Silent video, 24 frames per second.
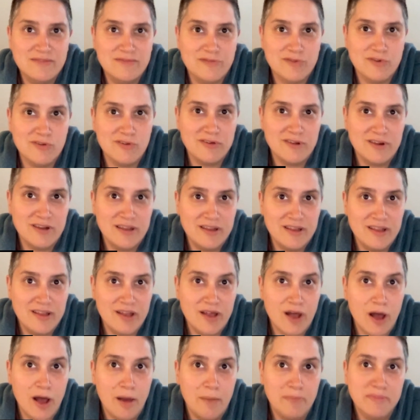for,
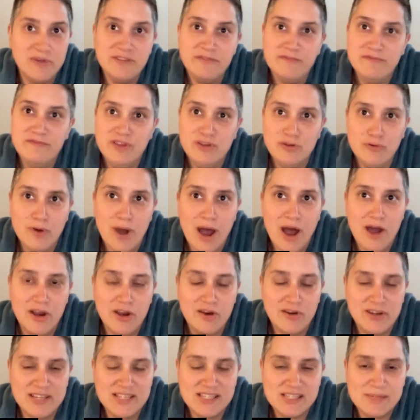um, to view how
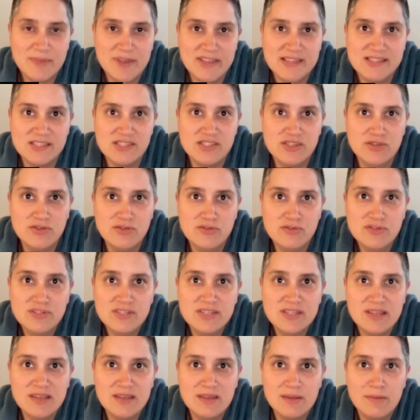your disk space is
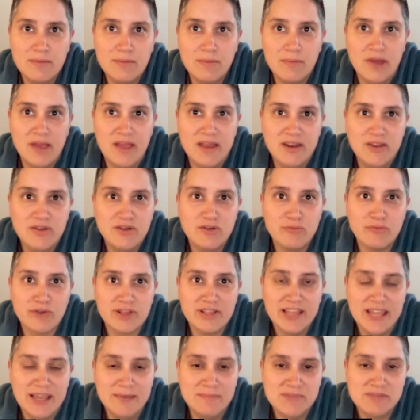used, and you can
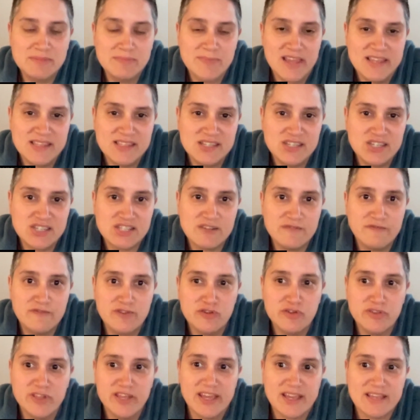reclaim space in just a
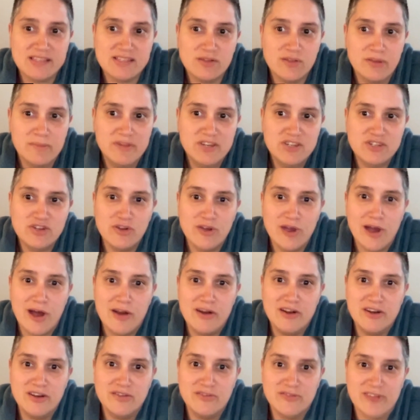few clicks. So let me show you how
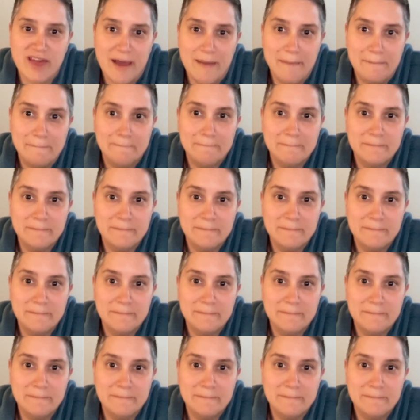to do that.